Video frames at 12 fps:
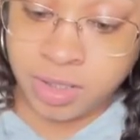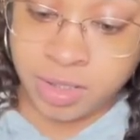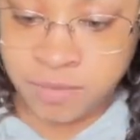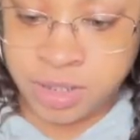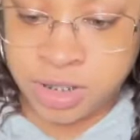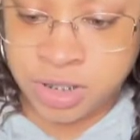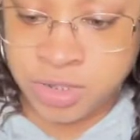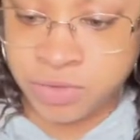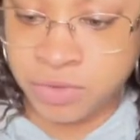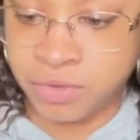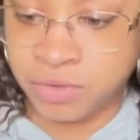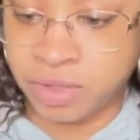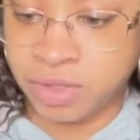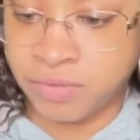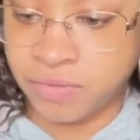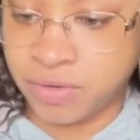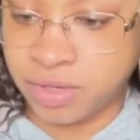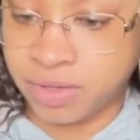One, two, three,
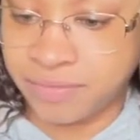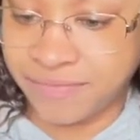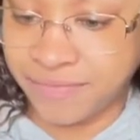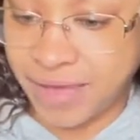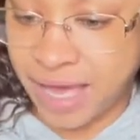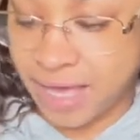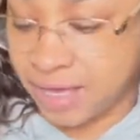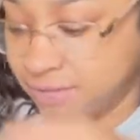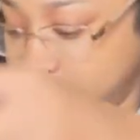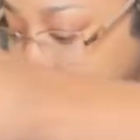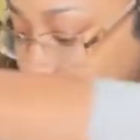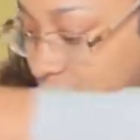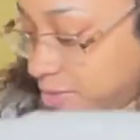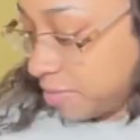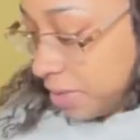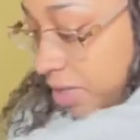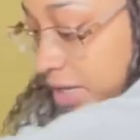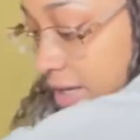four, five in
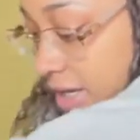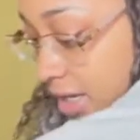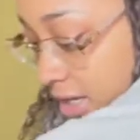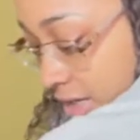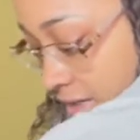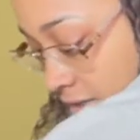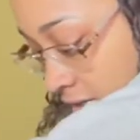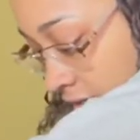my hand.